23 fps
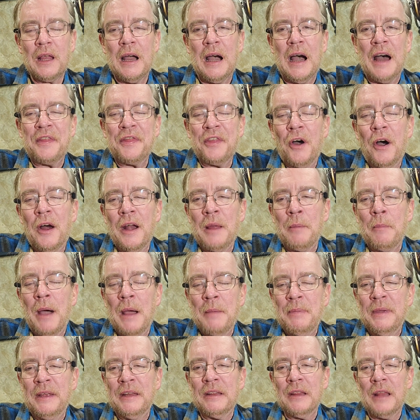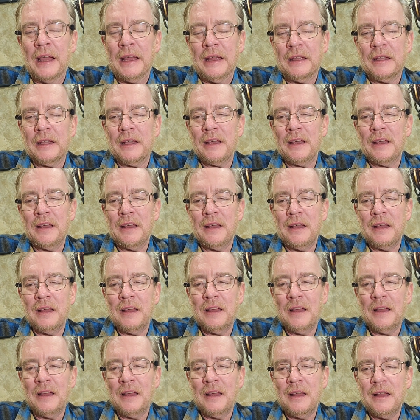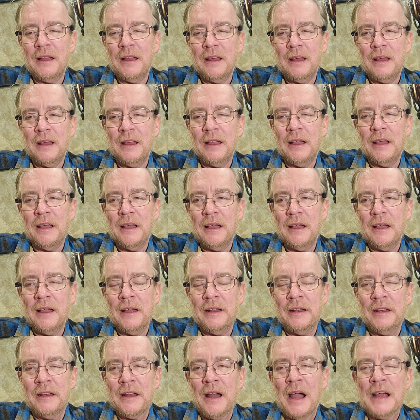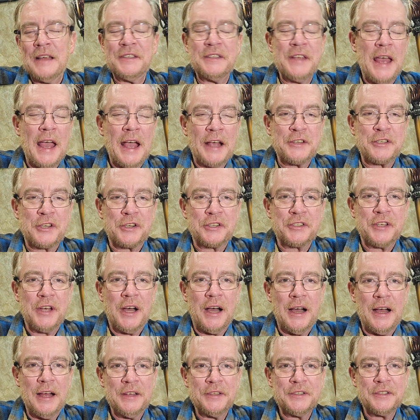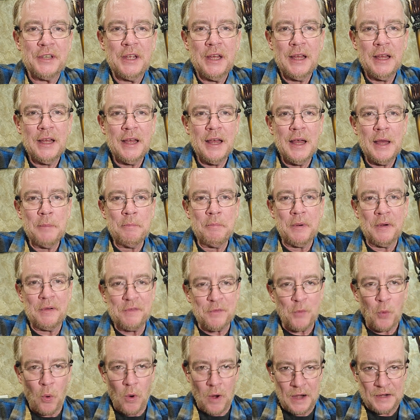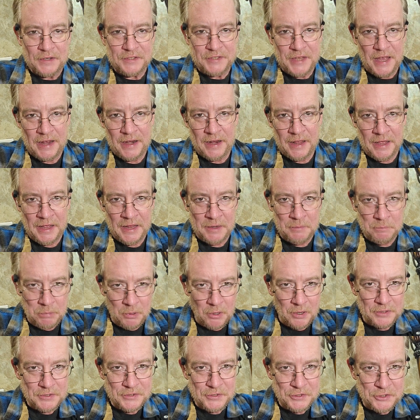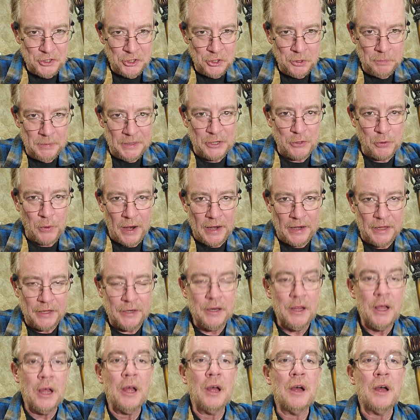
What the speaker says: I thought it might be like a nice exercise before I sent in books to be graded